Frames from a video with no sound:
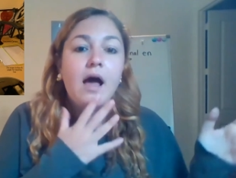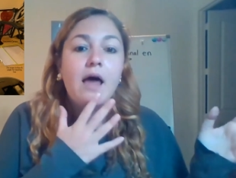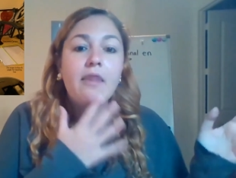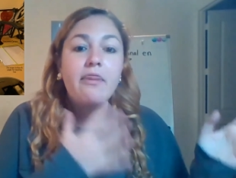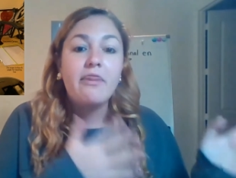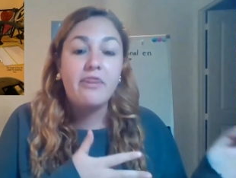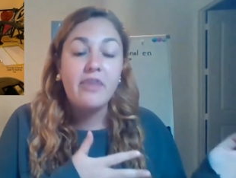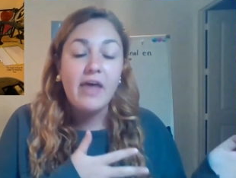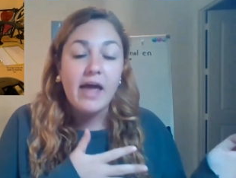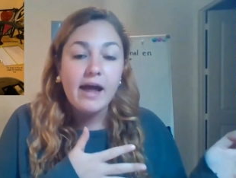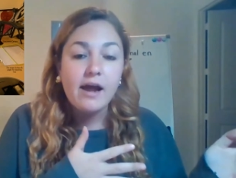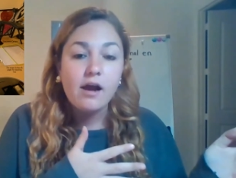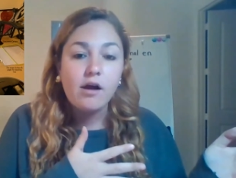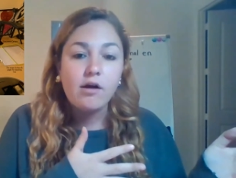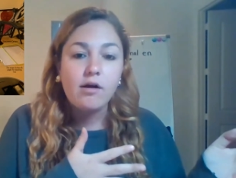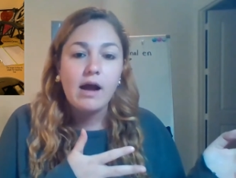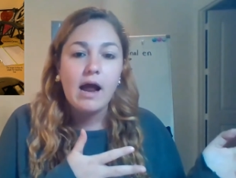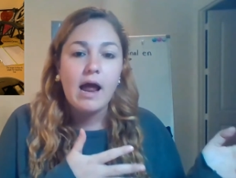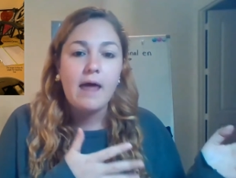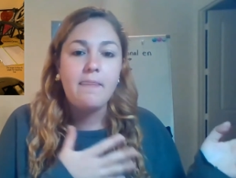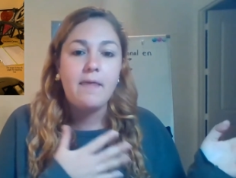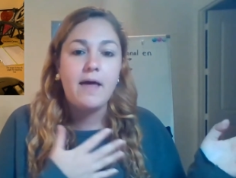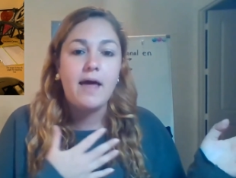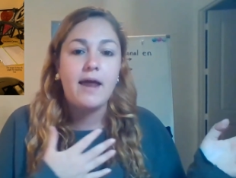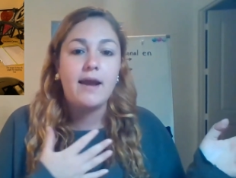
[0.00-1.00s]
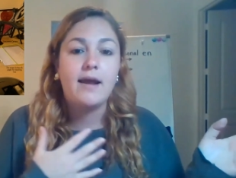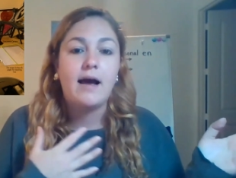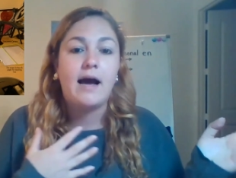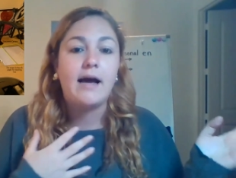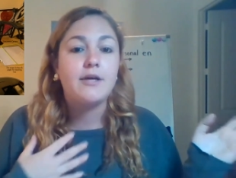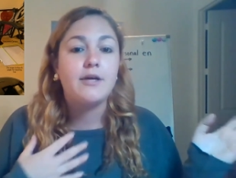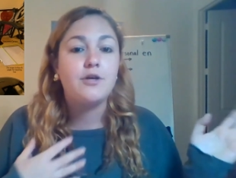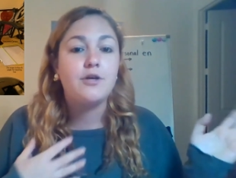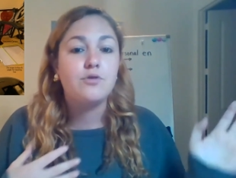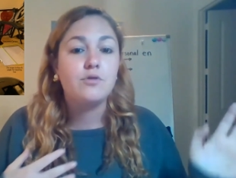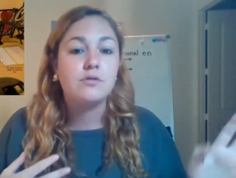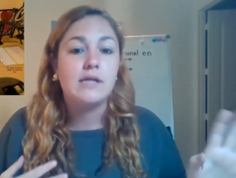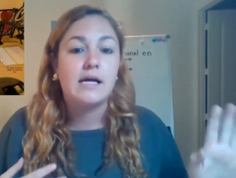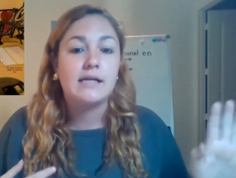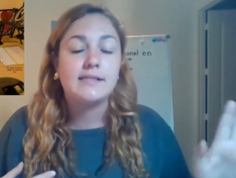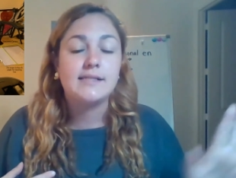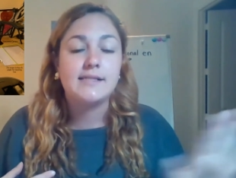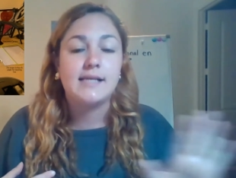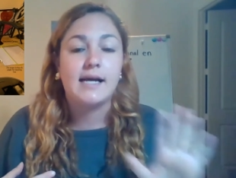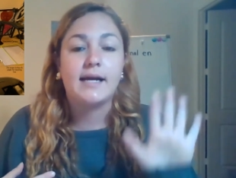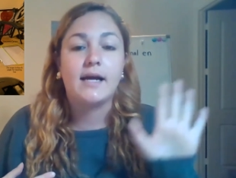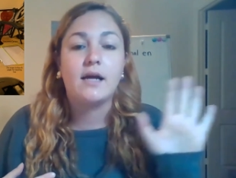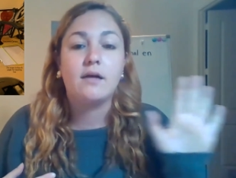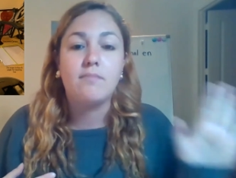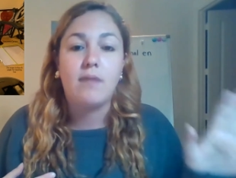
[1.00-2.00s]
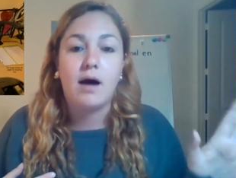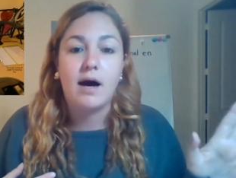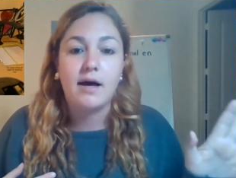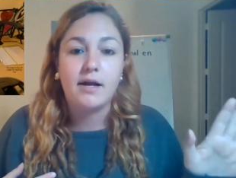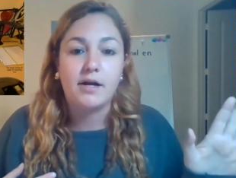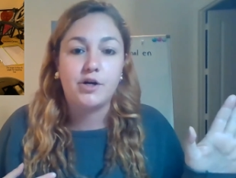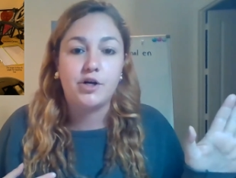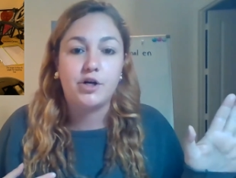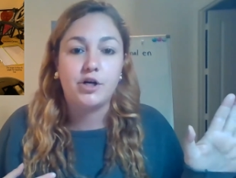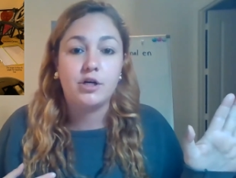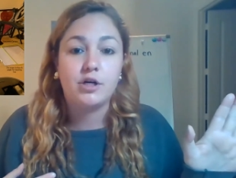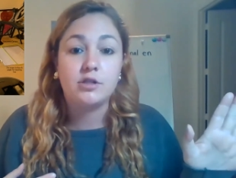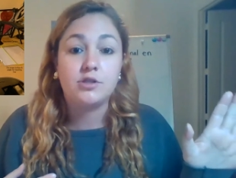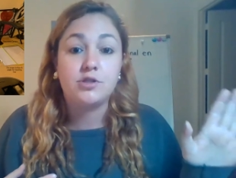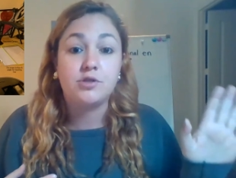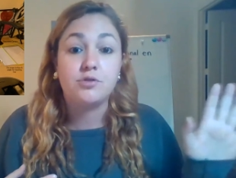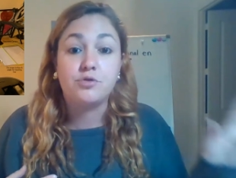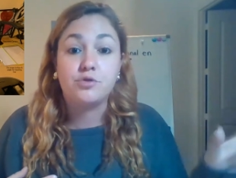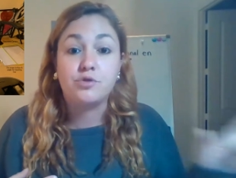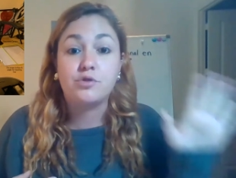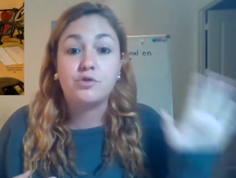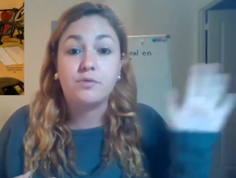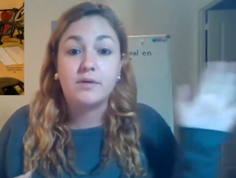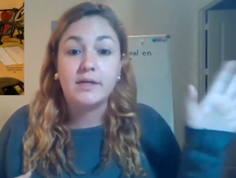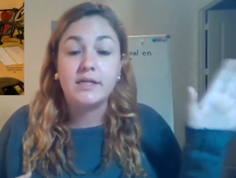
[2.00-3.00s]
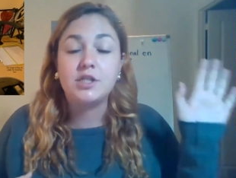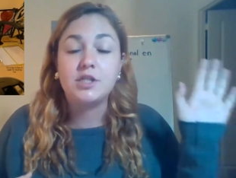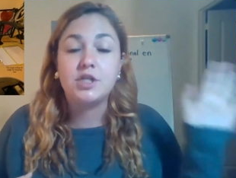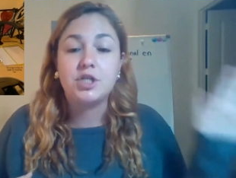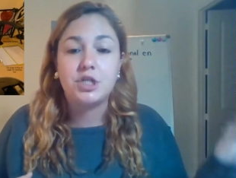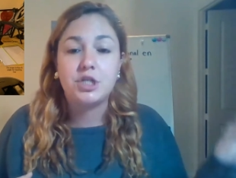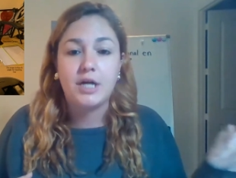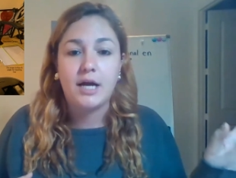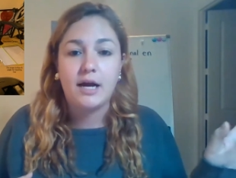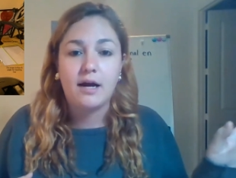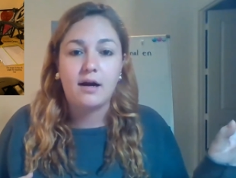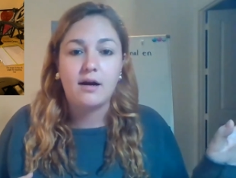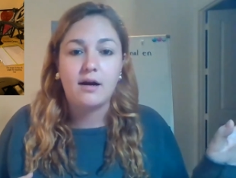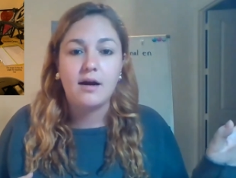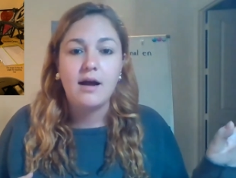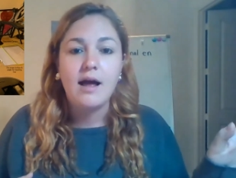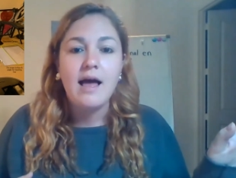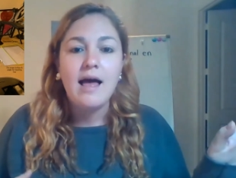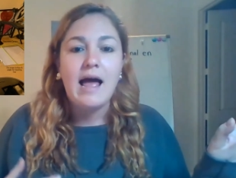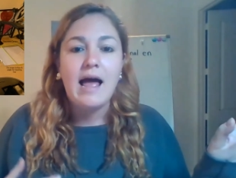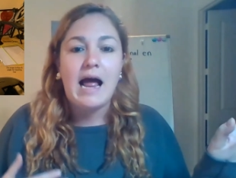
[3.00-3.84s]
there, and then I use that second monitor to screen share,